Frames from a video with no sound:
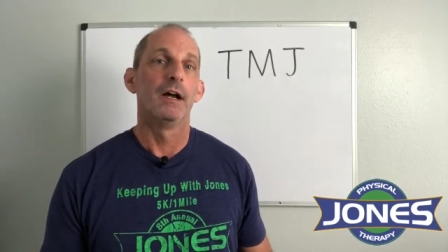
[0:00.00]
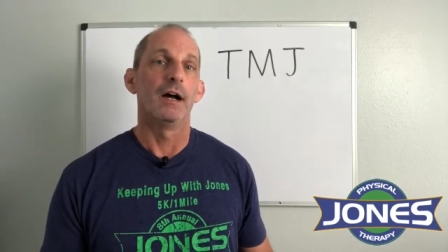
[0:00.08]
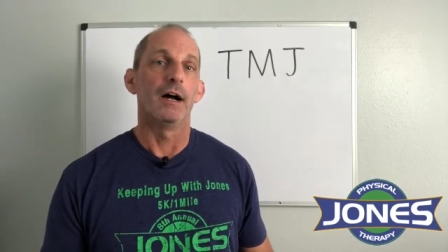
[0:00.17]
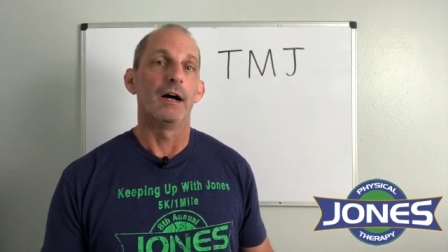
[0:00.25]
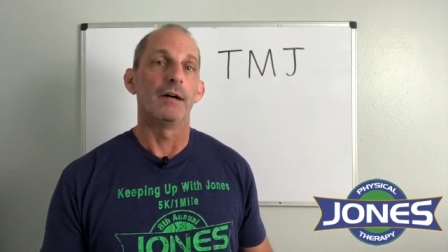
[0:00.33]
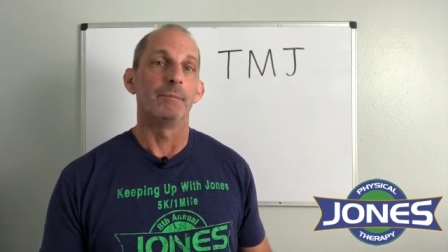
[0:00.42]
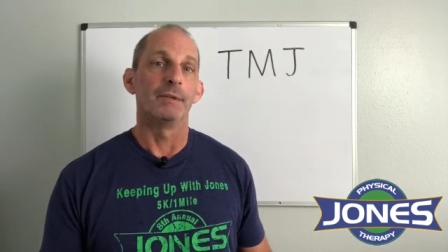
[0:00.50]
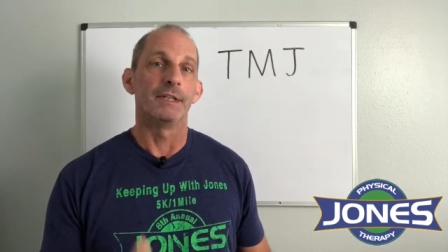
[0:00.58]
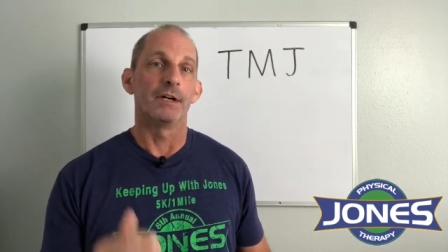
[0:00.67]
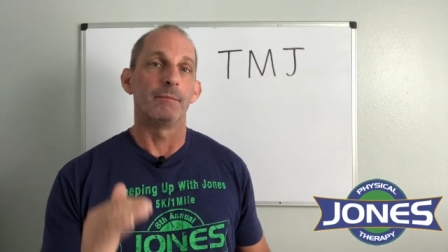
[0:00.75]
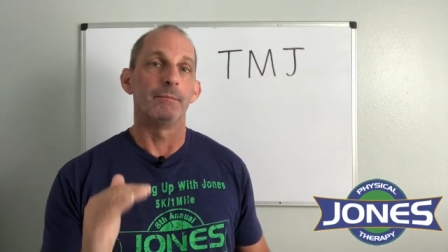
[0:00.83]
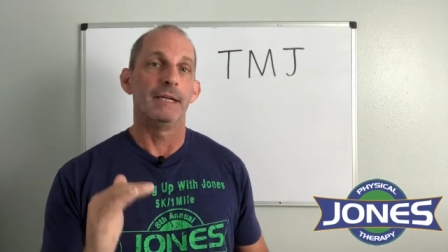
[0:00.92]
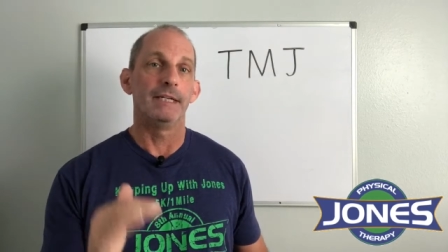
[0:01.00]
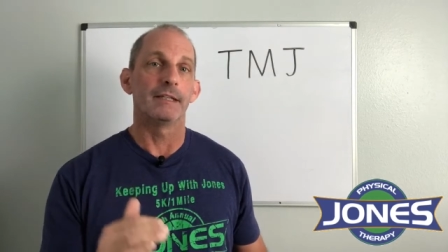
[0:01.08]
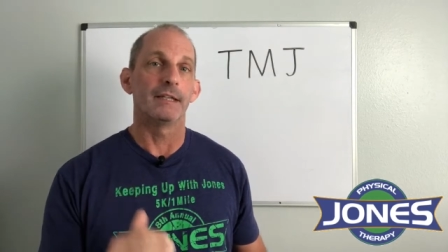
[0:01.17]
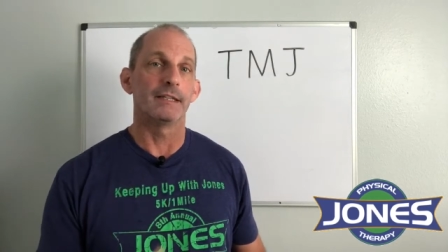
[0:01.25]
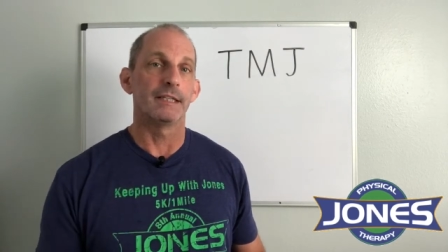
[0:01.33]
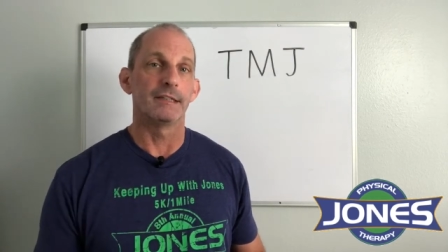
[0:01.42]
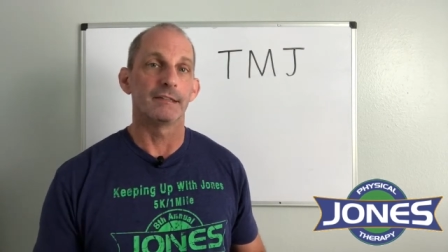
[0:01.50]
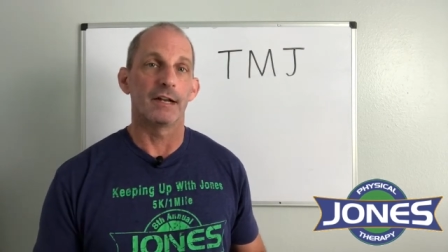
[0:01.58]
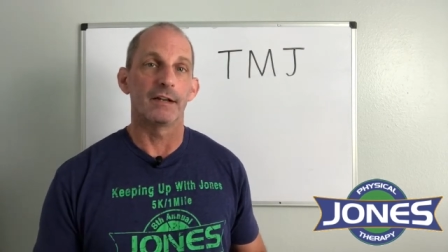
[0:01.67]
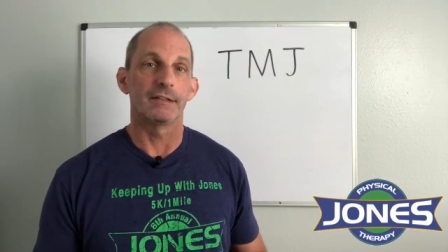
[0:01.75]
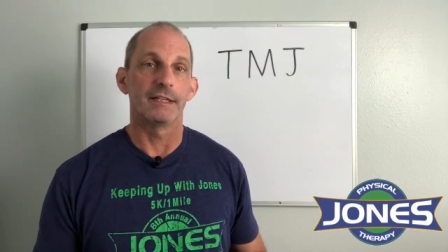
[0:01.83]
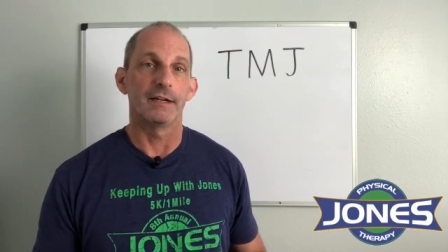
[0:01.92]
But there are many other things
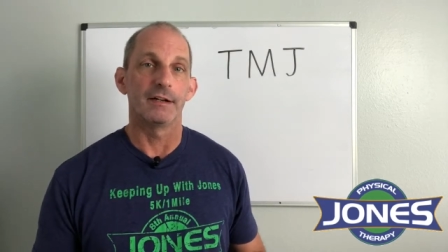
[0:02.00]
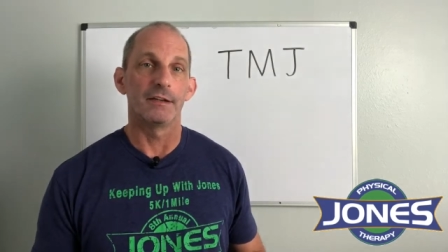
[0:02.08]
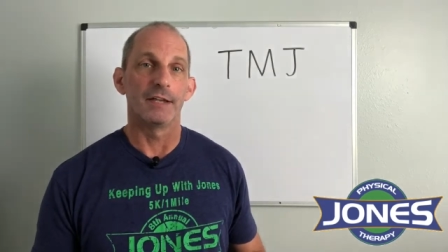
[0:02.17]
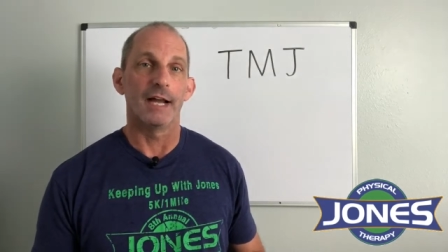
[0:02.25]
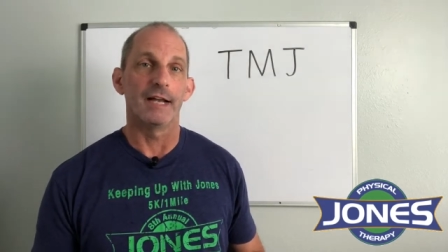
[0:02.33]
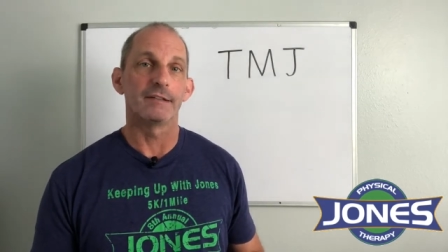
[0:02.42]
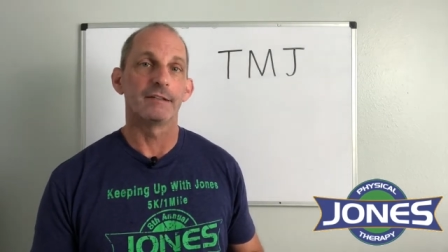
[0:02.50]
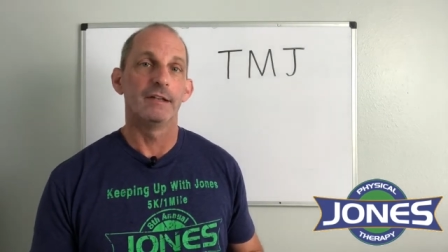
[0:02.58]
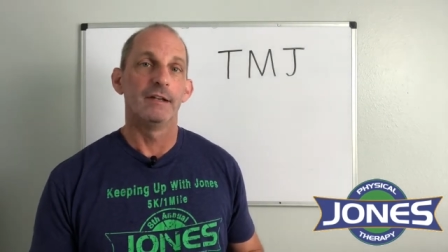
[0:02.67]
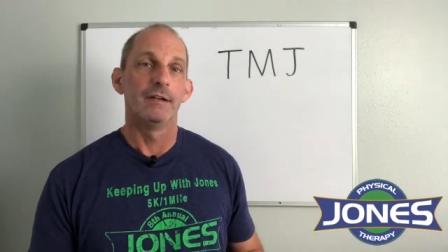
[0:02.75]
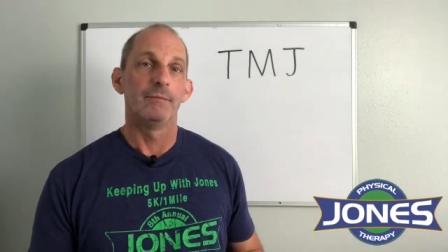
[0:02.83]
out there that